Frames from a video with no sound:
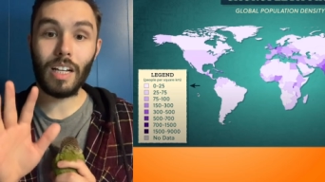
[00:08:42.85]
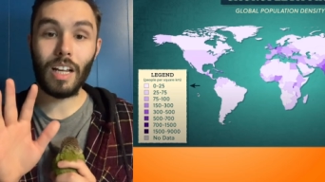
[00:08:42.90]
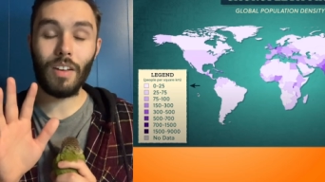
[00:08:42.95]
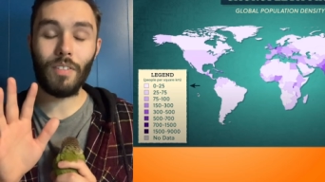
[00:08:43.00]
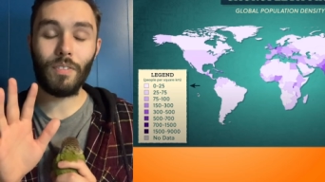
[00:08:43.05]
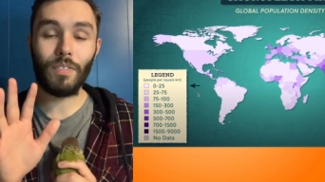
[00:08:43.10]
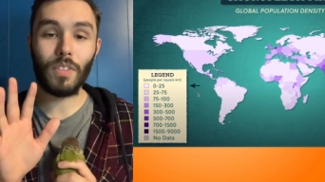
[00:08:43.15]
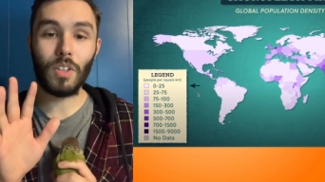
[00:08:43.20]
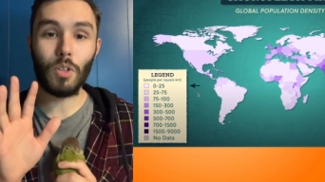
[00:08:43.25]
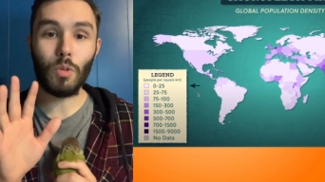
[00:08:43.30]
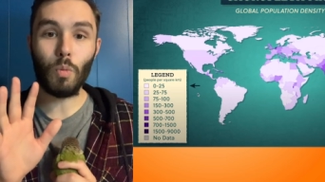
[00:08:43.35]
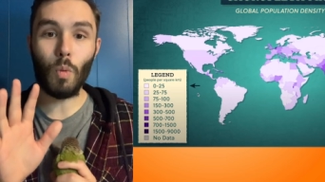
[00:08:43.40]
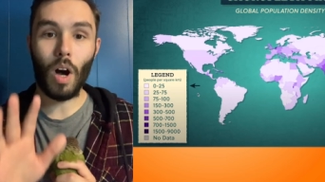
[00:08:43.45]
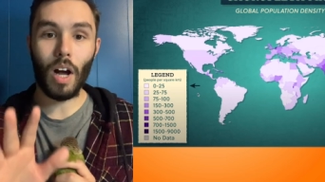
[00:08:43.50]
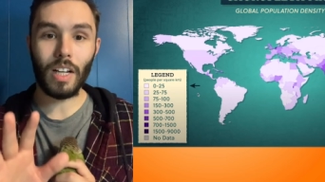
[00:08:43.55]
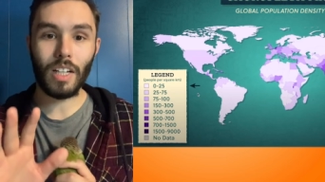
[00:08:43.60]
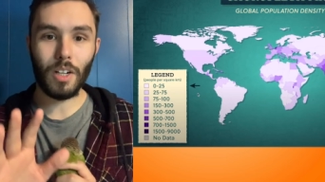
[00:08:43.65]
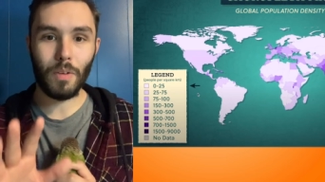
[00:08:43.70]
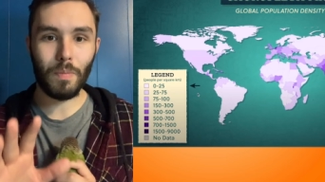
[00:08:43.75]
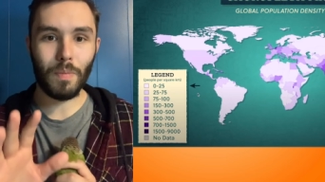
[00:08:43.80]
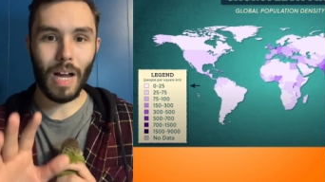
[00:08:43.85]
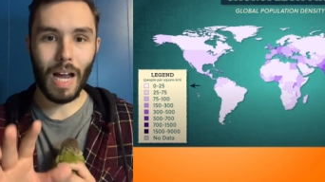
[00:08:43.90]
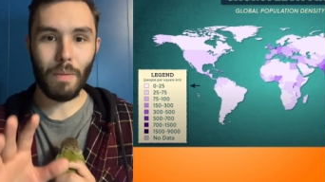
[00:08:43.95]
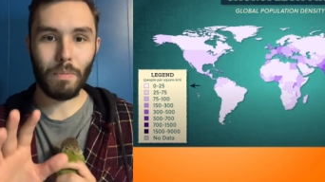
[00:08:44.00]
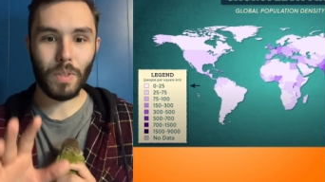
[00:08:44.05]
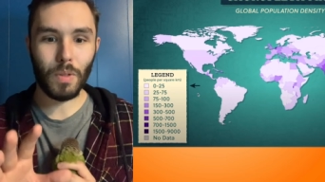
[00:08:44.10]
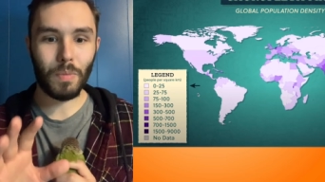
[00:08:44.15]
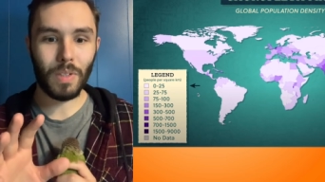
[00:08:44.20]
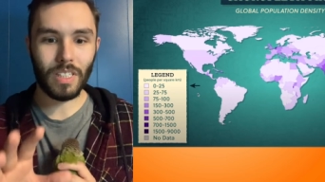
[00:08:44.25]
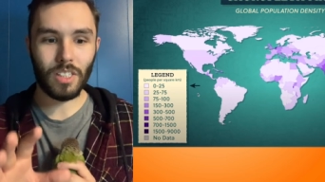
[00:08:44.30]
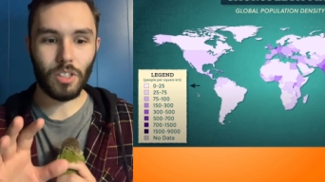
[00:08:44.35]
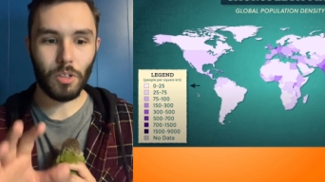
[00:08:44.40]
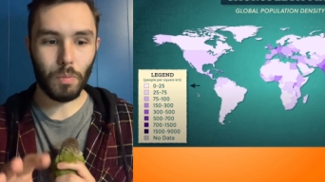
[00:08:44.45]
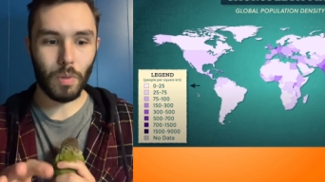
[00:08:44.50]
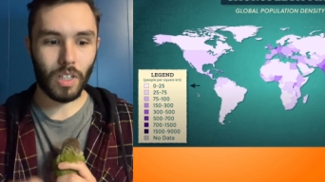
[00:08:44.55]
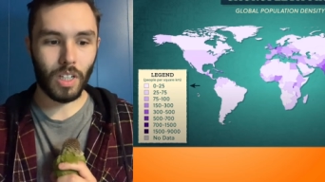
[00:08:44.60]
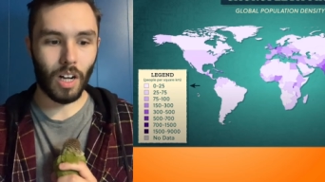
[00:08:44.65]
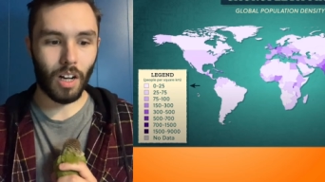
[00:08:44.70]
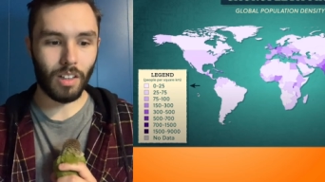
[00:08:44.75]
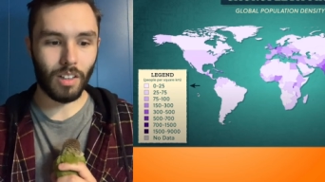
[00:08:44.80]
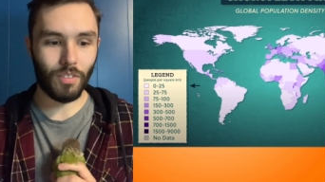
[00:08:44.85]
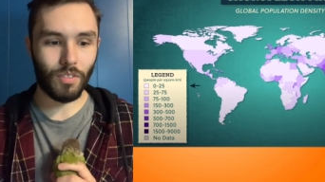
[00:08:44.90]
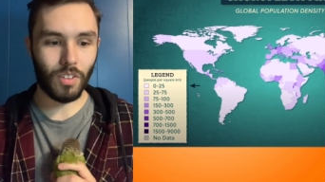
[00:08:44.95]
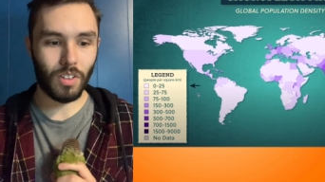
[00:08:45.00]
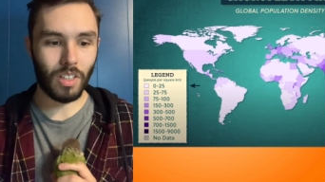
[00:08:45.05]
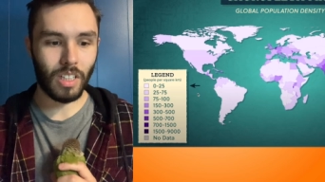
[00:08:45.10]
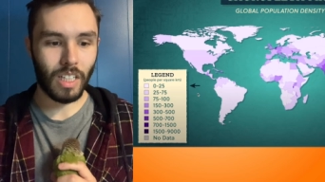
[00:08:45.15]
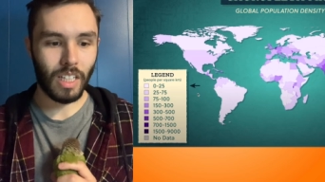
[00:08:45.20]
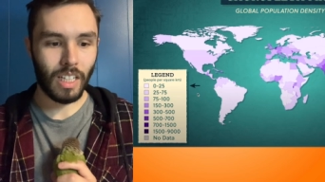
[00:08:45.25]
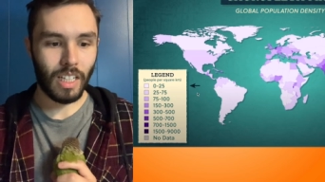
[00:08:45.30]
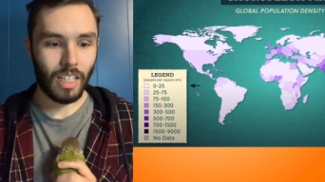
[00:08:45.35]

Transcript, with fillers: If you want your map to be super colorful,